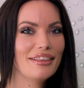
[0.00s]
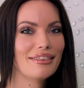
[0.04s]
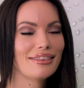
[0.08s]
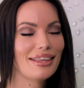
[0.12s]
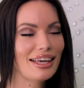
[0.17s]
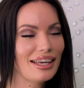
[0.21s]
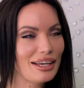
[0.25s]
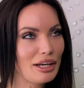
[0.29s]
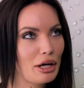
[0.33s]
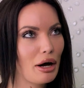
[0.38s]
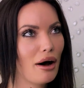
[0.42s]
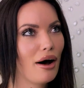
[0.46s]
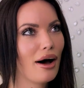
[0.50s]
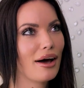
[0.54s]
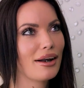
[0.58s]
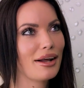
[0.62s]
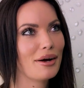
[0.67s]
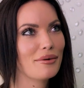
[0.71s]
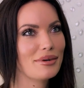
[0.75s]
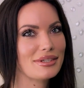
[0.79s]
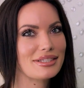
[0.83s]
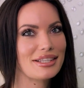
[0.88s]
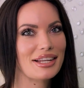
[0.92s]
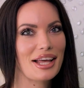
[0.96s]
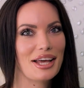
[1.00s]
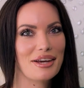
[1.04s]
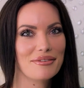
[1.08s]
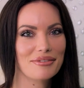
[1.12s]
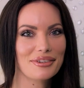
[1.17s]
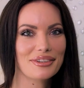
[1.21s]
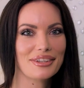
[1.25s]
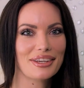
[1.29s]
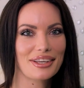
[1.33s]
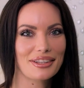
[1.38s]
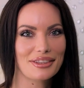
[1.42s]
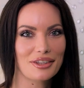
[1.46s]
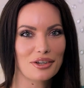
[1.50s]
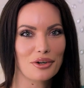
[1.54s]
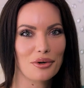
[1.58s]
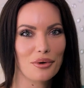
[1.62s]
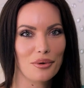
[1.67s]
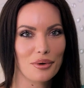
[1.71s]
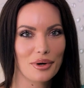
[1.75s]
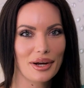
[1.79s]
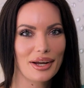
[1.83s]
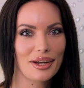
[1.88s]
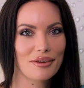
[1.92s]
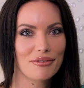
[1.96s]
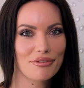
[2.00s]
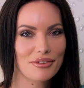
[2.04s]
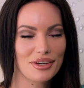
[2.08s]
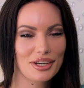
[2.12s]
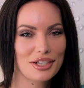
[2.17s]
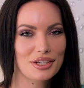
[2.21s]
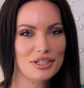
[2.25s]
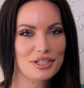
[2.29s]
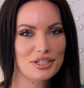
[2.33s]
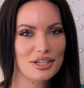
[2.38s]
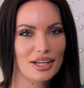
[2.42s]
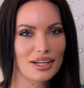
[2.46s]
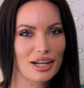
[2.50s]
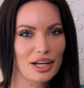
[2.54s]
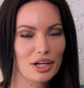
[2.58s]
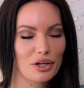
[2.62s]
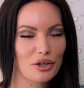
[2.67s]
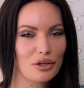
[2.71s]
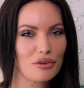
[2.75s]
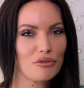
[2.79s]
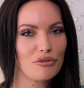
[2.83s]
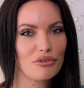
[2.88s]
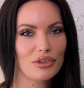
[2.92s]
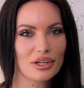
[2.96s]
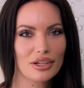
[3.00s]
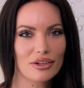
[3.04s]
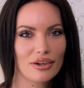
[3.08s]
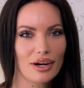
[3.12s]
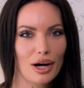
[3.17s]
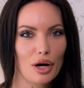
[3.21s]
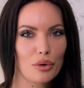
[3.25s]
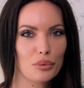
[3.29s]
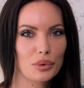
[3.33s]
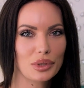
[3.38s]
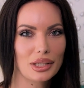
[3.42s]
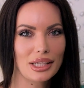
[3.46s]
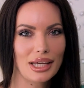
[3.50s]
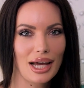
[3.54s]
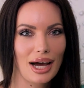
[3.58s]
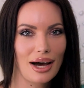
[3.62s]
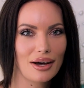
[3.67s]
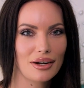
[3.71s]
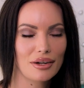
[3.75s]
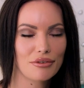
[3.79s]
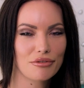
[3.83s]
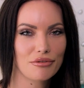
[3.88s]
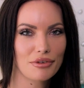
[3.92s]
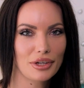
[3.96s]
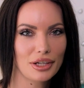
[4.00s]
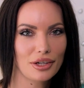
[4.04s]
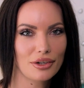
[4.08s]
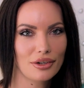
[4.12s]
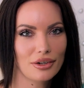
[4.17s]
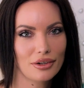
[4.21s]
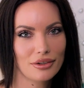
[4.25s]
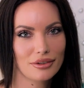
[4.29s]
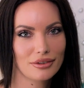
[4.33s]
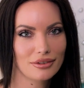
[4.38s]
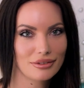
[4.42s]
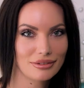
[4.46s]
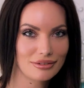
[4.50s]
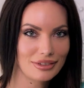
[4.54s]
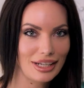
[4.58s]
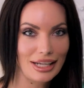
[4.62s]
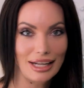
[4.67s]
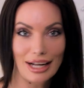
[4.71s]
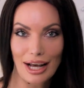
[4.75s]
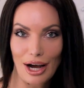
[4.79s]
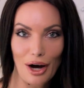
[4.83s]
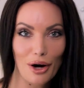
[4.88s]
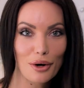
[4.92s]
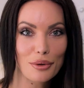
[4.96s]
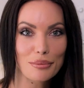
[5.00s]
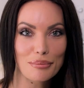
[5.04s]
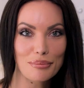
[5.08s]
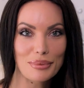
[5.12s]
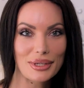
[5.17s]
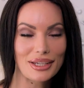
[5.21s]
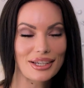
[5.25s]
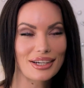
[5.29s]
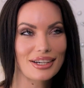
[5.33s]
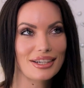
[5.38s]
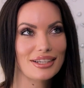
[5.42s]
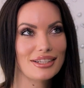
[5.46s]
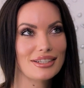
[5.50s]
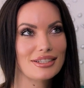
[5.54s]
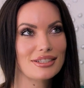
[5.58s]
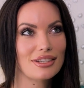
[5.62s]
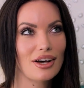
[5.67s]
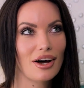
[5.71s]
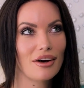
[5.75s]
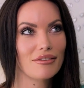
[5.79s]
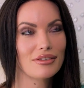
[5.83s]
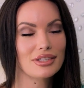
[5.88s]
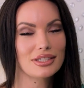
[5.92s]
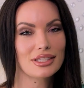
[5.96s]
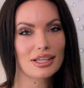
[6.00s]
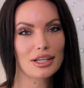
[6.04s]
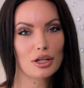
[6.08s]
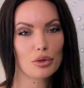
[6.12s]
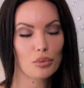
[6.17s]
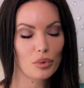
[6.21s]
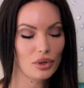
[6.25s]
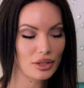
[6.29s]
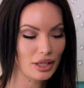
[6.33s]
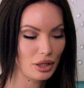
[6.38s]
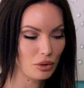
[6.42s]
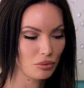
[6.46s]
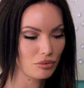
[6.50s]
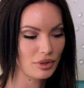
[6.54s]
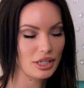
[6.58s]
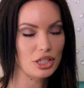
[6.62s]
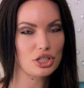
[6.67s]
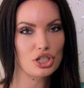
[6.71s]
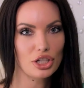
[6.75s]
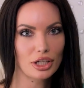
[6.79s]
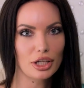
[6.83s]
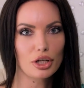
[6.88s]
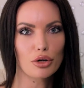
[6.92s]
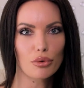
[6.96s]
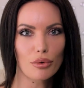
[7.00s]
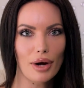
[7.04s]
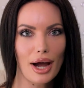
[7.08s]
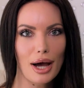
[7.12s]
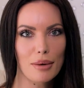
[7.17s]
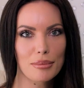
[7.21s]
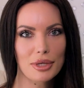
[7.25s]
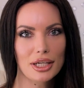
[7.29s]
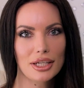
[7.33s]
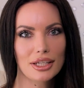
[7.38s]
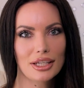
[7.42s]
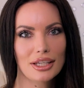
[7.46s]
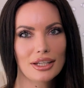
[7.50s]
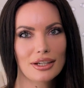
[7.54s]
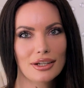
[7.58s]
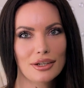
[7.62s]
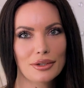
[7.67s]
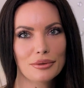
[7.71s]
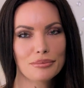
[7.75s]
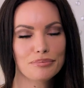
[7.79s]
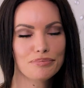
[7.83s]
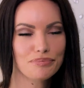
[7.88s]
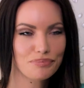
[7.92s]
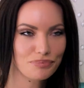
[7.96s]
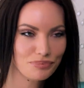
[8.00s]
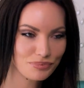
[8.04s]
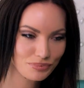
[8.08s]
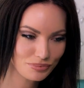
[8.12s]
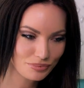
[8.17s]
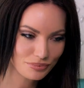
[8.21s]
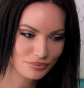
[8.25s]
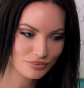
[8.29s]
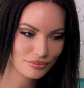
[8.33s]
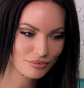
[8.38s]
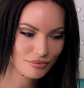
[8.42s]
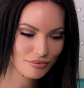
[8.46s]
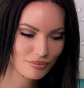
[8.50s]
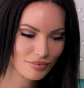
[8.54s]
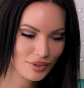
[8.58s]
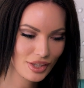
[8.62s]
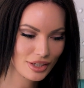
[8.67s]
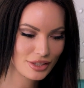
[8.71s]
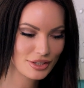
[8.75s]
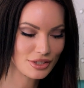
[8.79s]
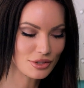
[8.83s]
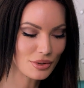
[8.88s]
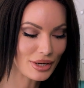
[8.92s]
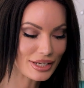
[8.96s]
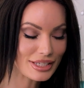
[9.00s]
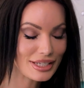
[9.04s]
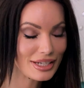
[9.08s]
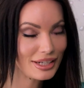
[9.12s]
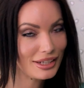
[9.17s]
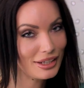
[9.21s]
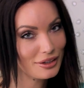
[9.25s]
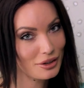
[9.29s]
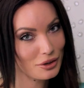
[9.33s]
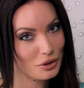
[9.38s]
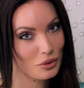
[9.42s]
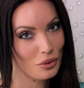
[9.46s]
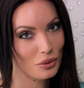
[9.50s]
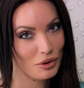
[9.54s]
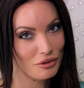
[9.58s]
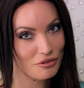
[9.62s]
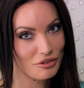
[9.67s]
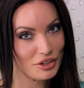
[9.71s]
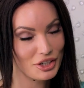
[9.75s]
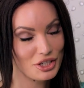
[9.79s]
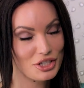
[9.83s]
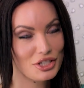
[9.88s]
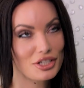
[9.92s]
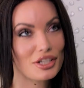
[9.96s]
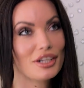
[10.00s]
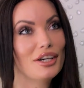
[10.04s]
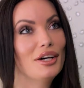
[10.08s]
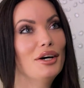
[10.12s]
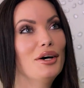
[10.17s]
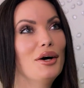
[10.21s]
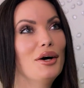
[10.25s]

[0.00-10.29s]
Thank God I wasn't able to get the koi fish, and I couldn't figure out really how to figure it out, because obviously I didn't want to like reach in and grab it, you know? So I didn't get the koi fish.